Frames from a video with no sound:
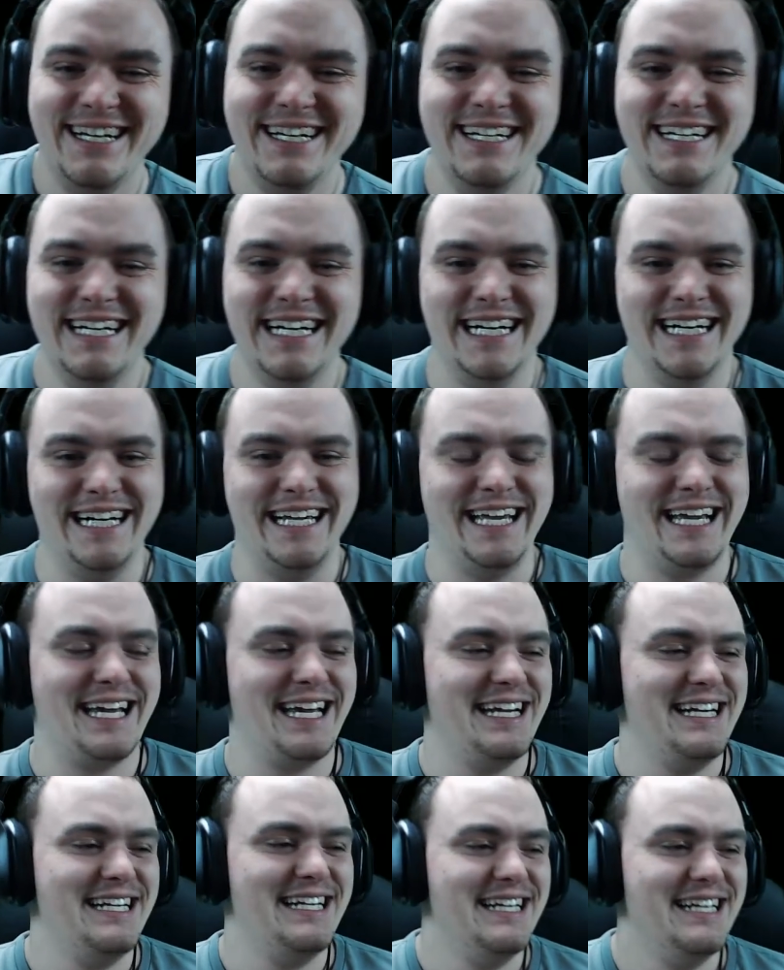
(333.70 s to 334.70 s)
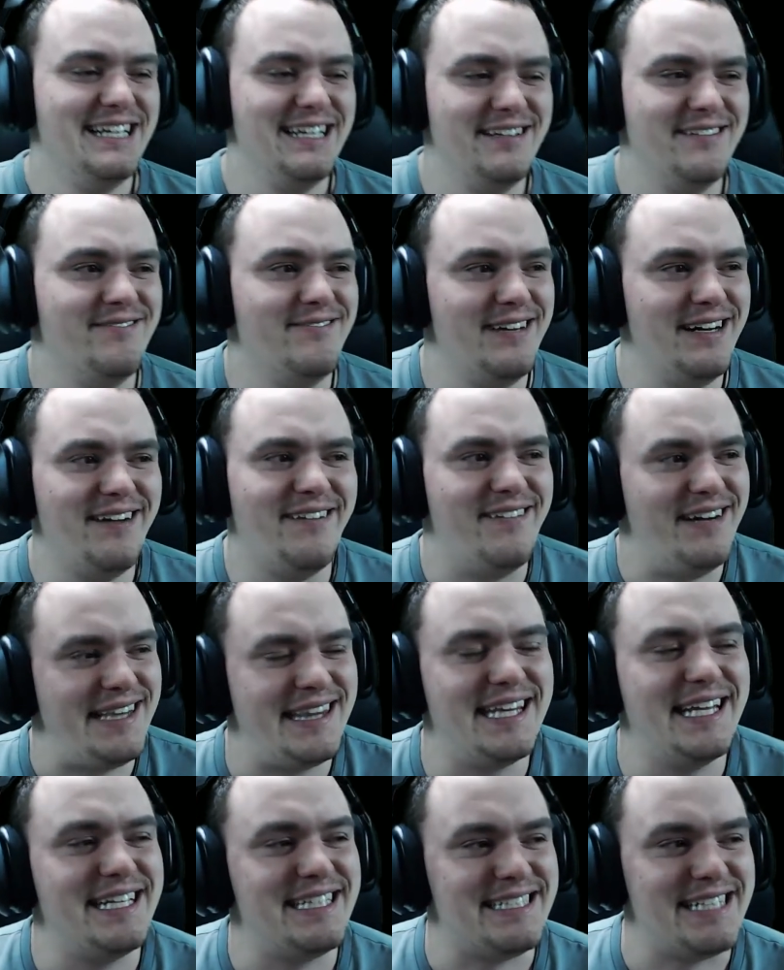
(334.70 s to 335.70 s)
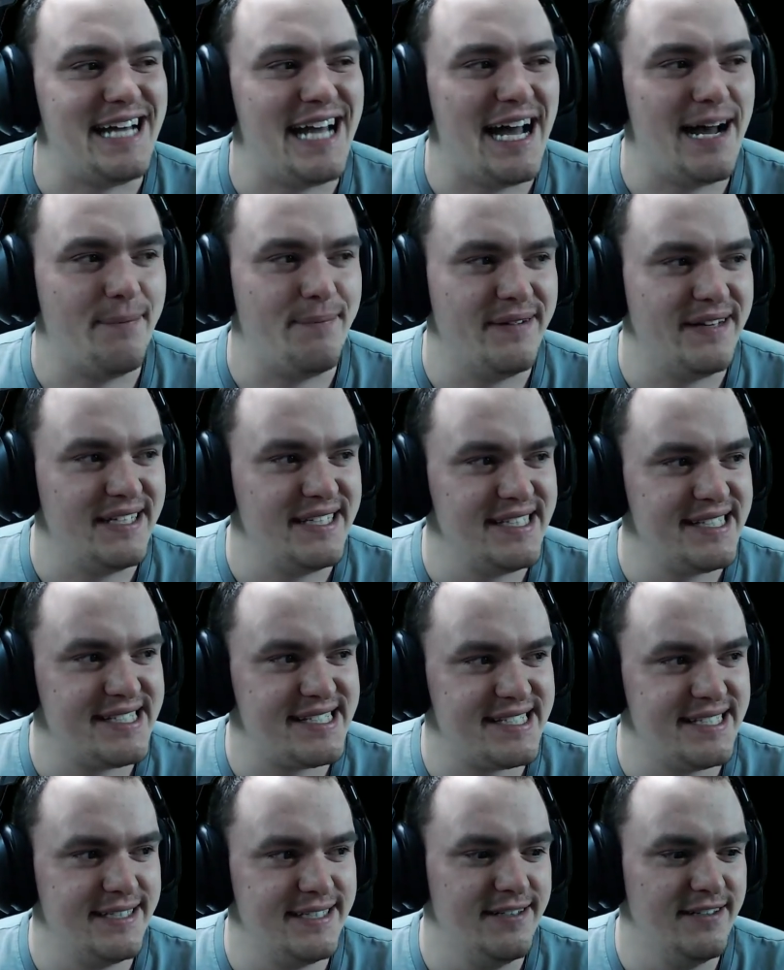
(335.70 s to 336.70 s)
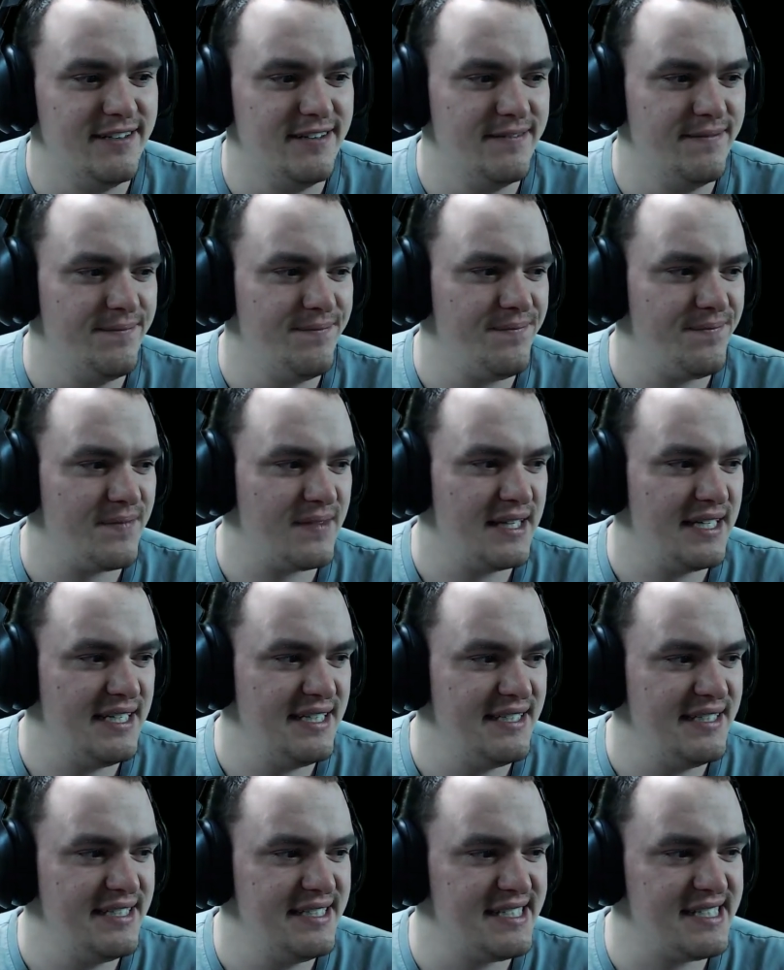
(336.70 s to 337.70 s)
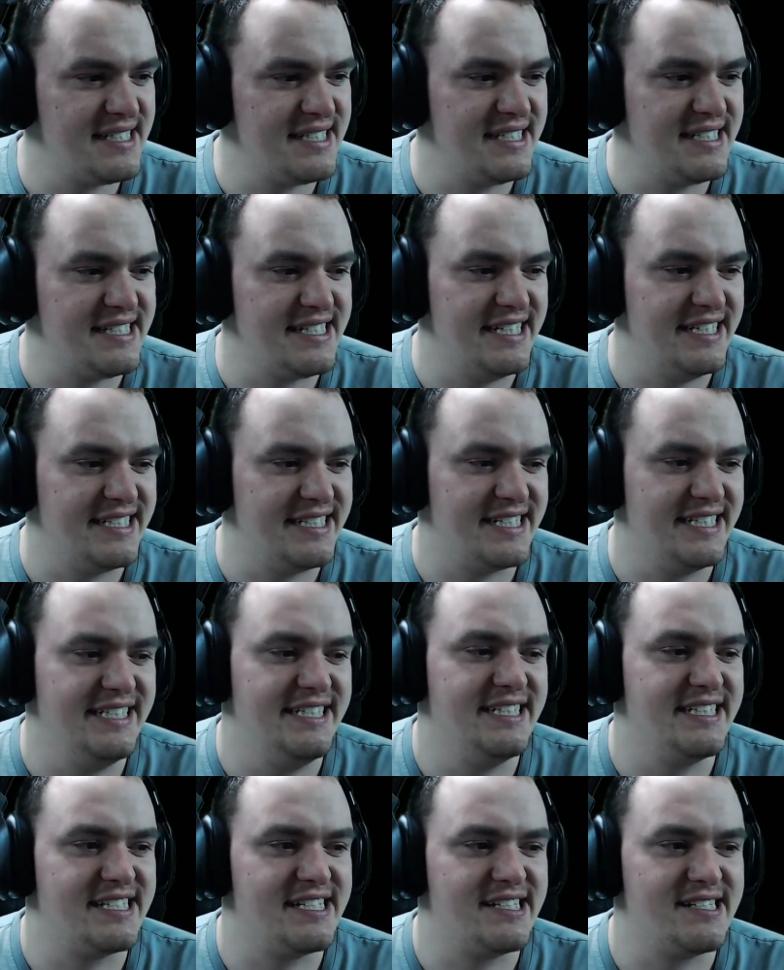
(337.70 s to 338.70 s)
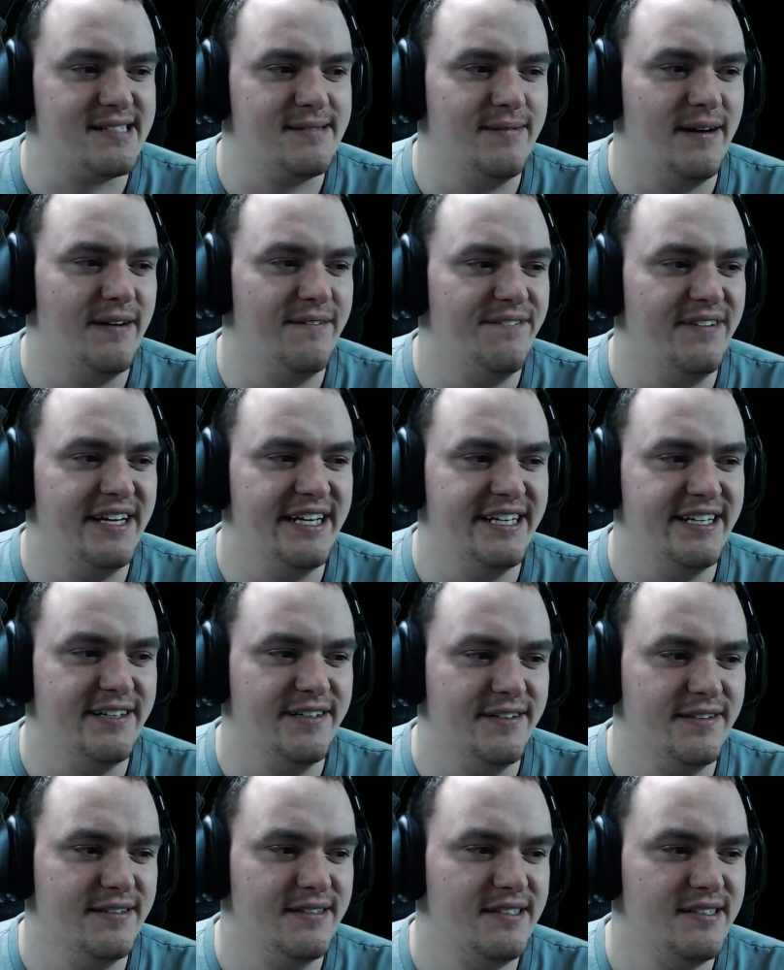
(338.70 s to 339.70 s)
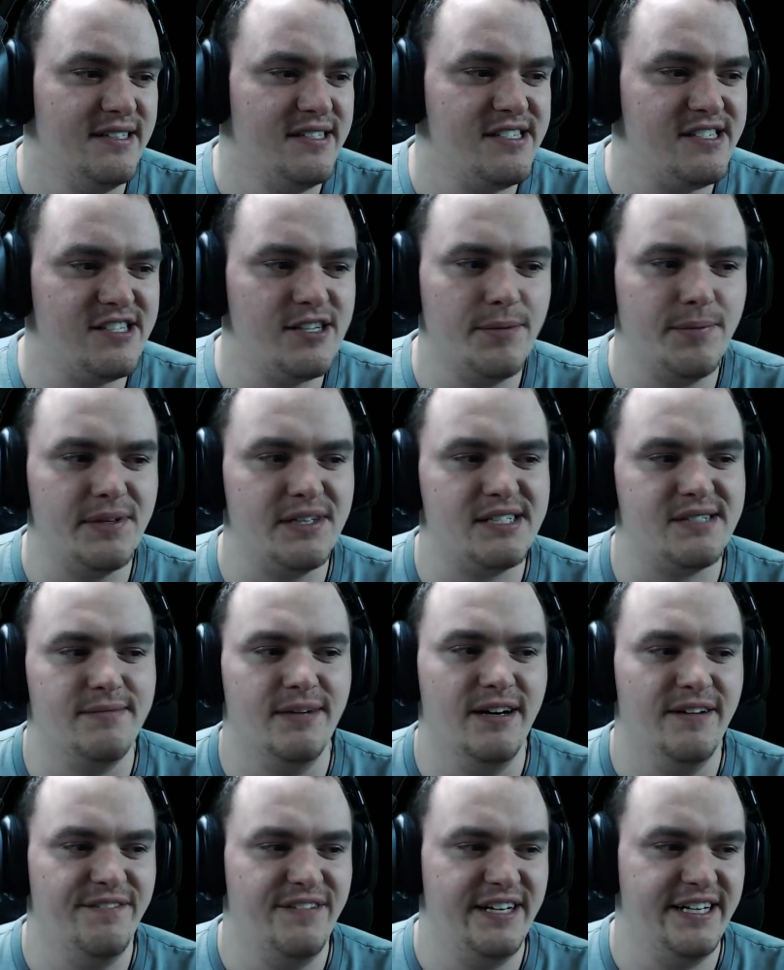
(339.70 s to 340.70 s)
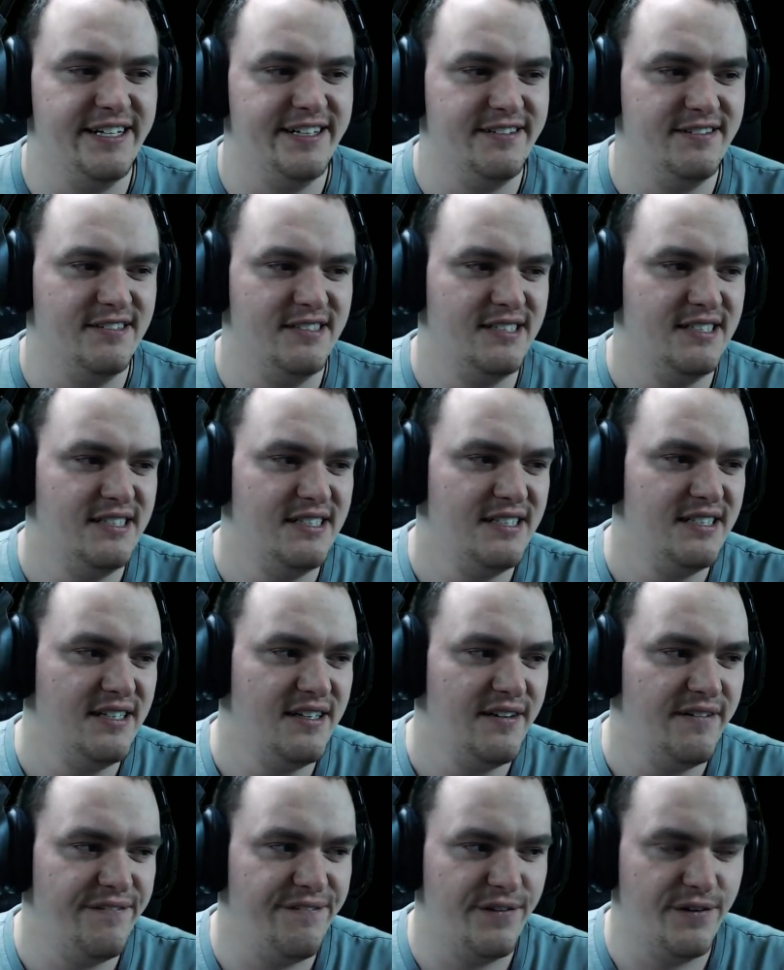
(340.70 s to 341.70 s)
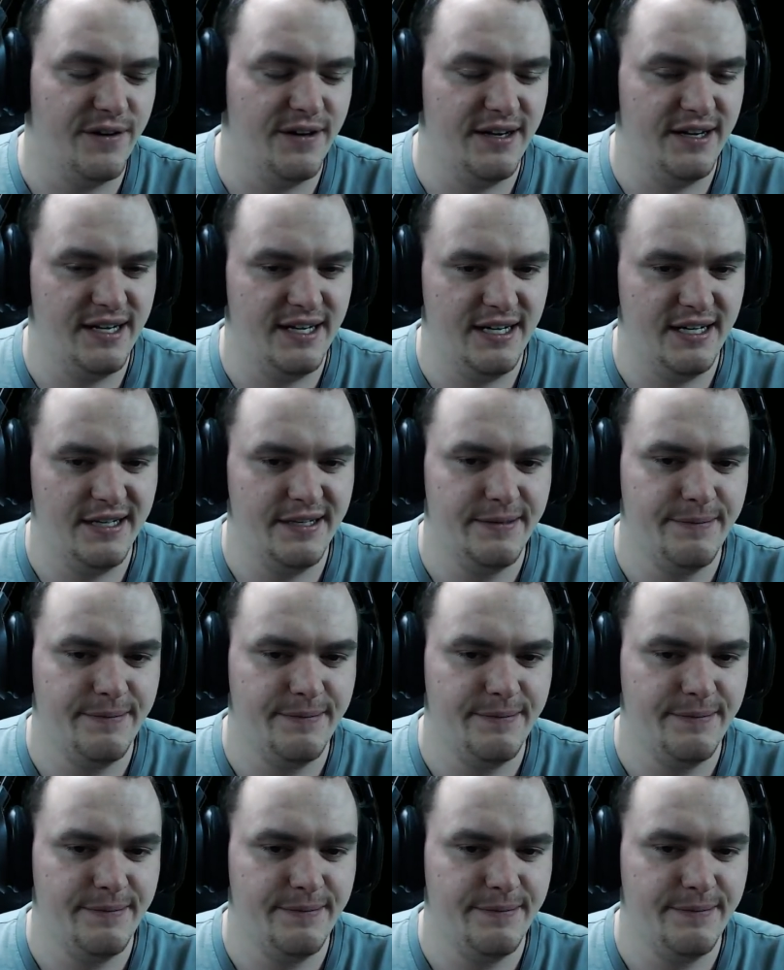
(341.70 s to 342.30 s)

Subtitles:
Like, we don't want that to happen. So this is essentially just a small video, super small video, for